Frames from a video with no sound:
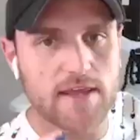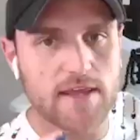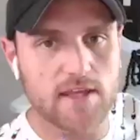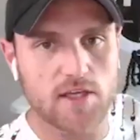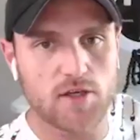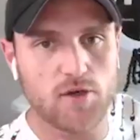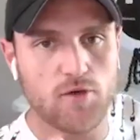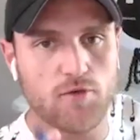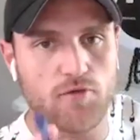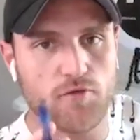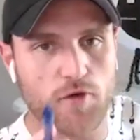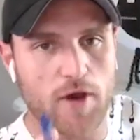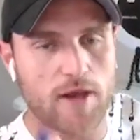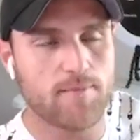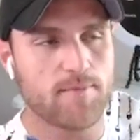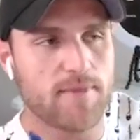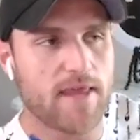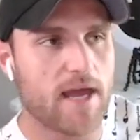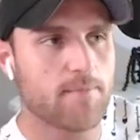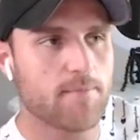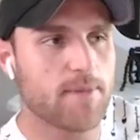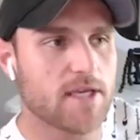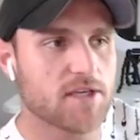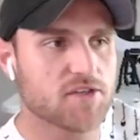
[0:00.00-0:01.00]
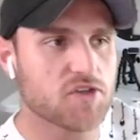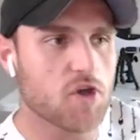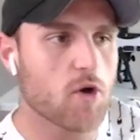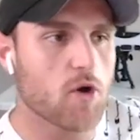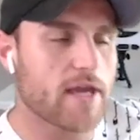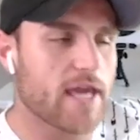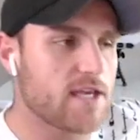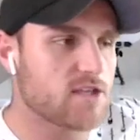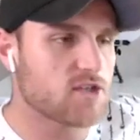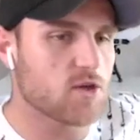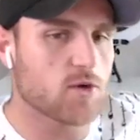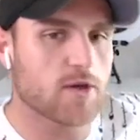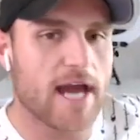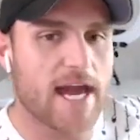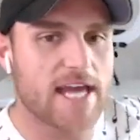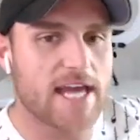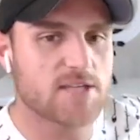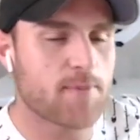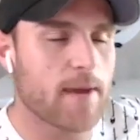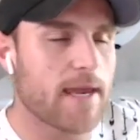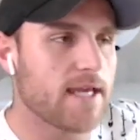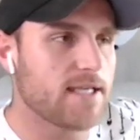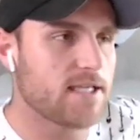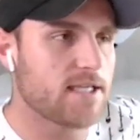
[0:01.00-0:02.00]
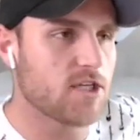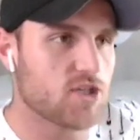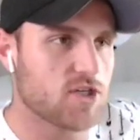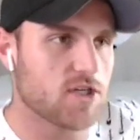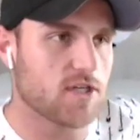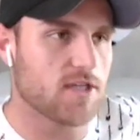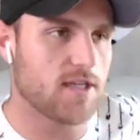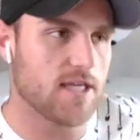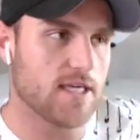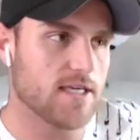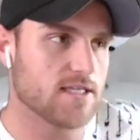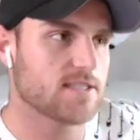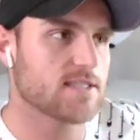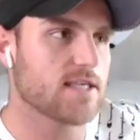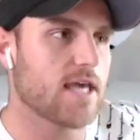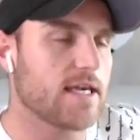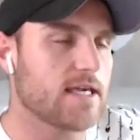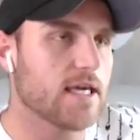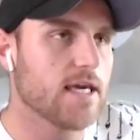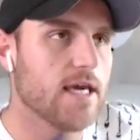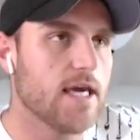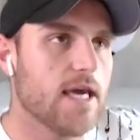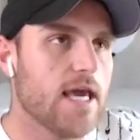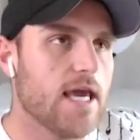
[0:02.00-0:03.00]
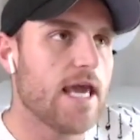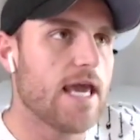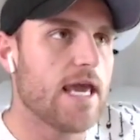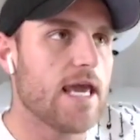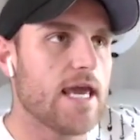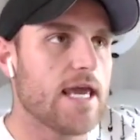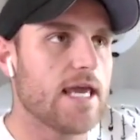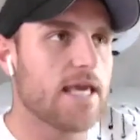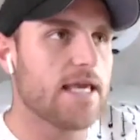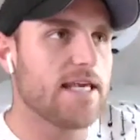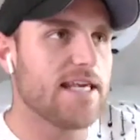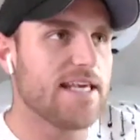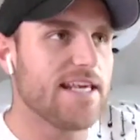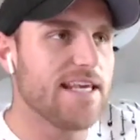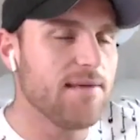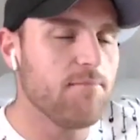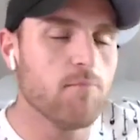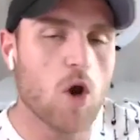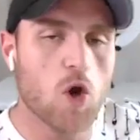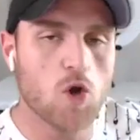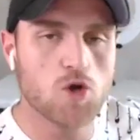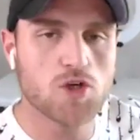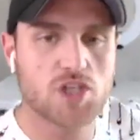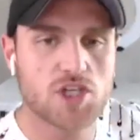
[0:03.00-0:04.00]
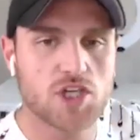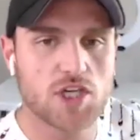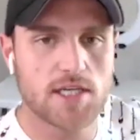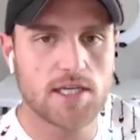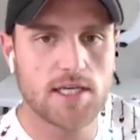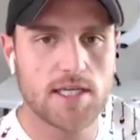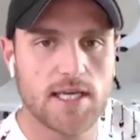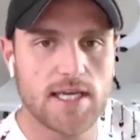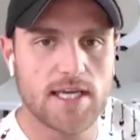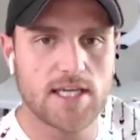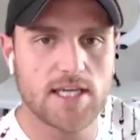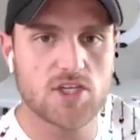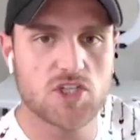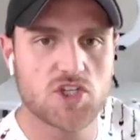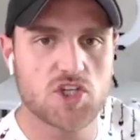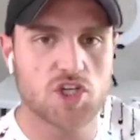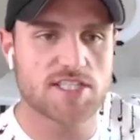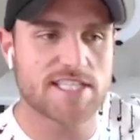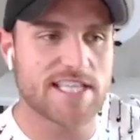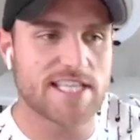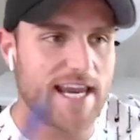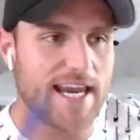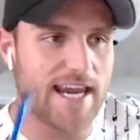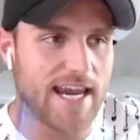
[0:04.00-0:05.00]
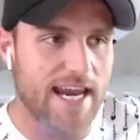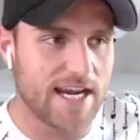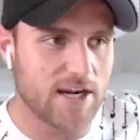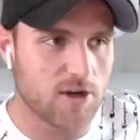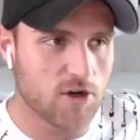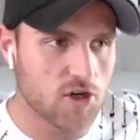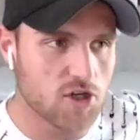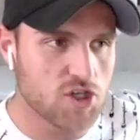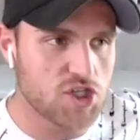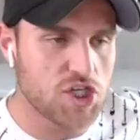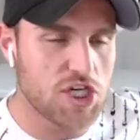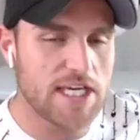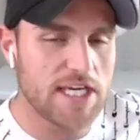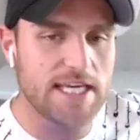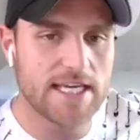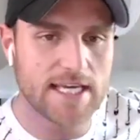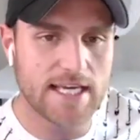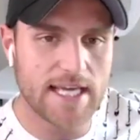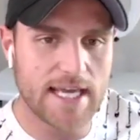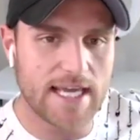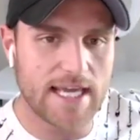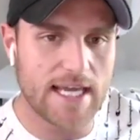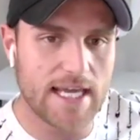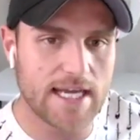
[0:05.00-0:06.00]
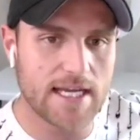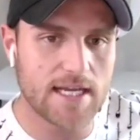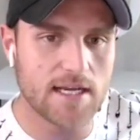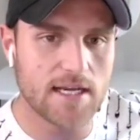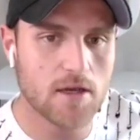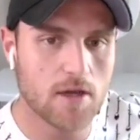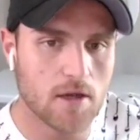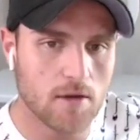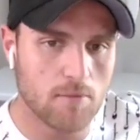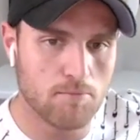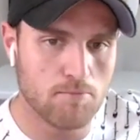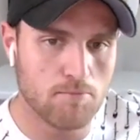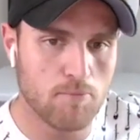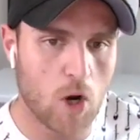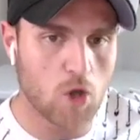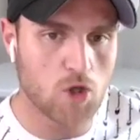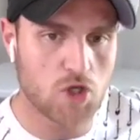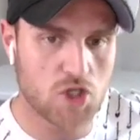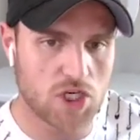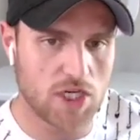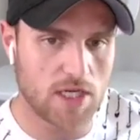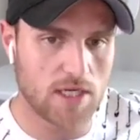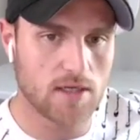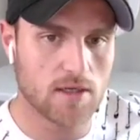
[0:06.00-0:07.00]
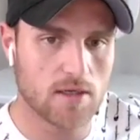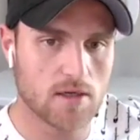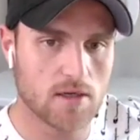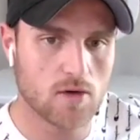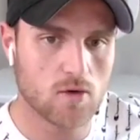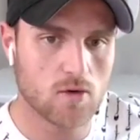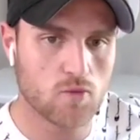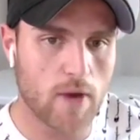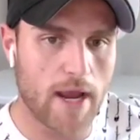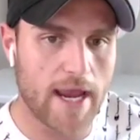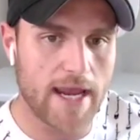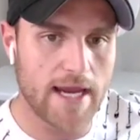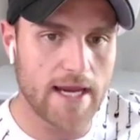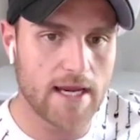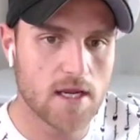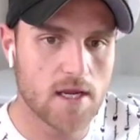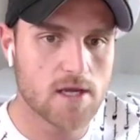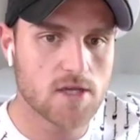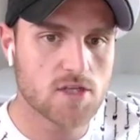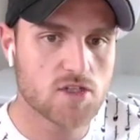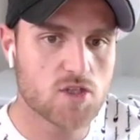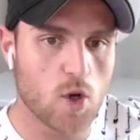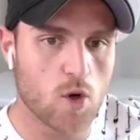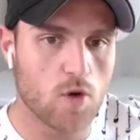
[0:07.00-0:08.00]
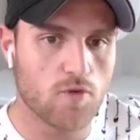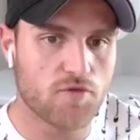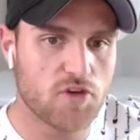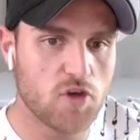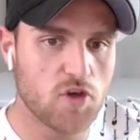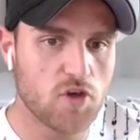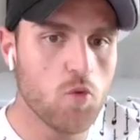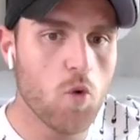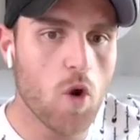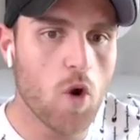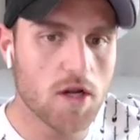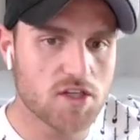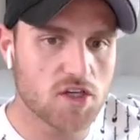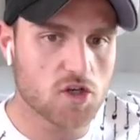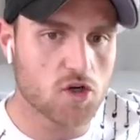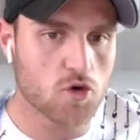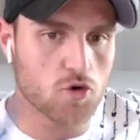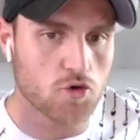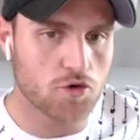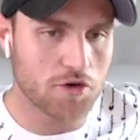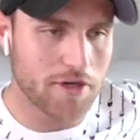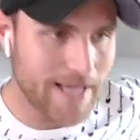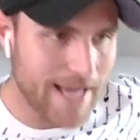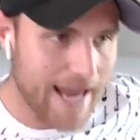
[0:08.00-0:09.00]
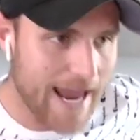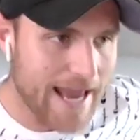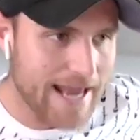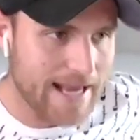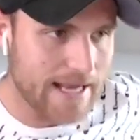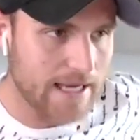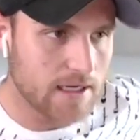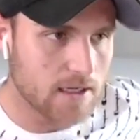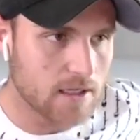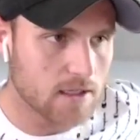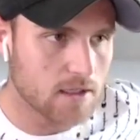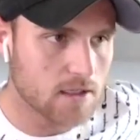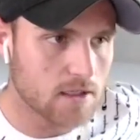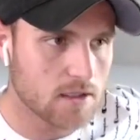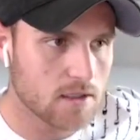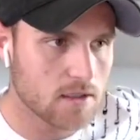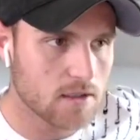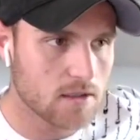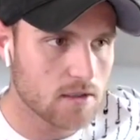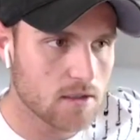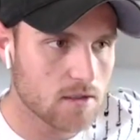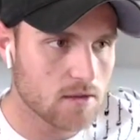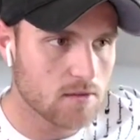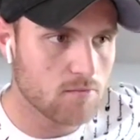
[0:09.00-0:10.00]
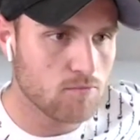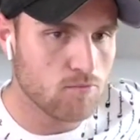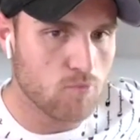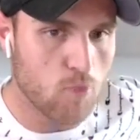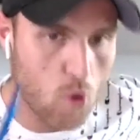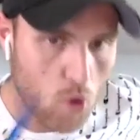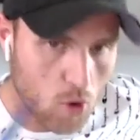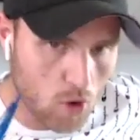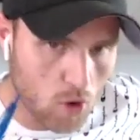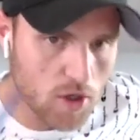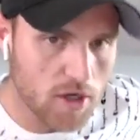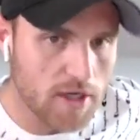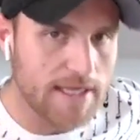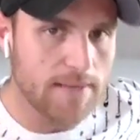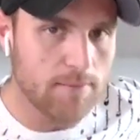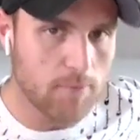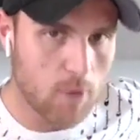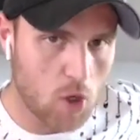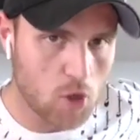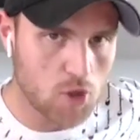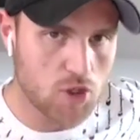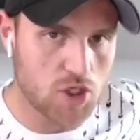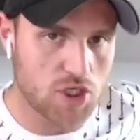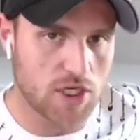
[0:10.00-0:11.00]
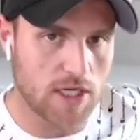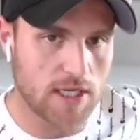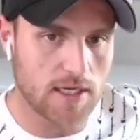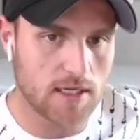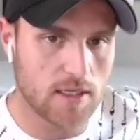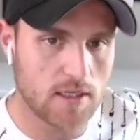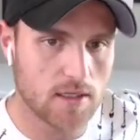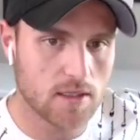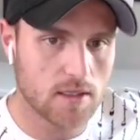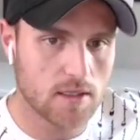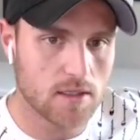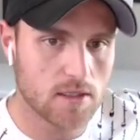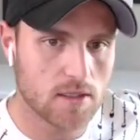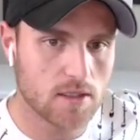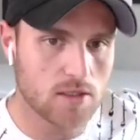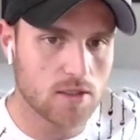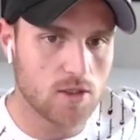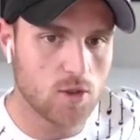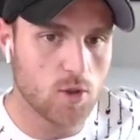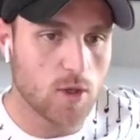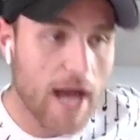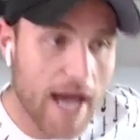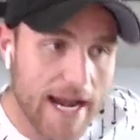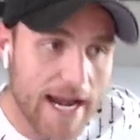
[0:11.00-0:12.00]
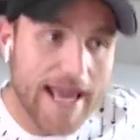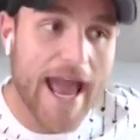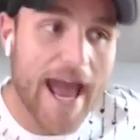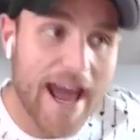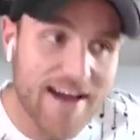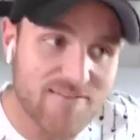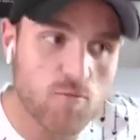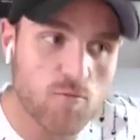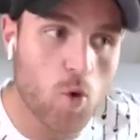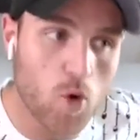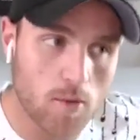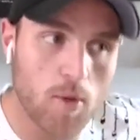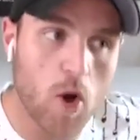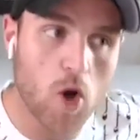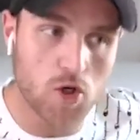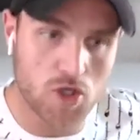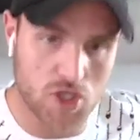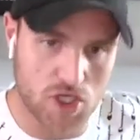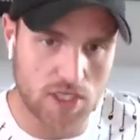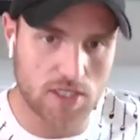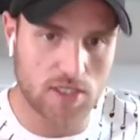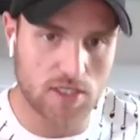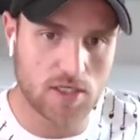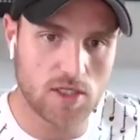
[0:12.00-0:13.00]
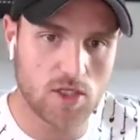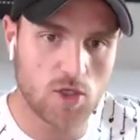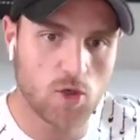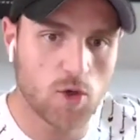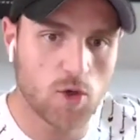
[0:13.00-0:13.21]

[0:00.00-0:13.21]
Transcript: that you frame that. Because okay, so guys, pay attention to this. Like emotion is just energy in motion, right? So if you want to create more emotion, you got to have more emotion. You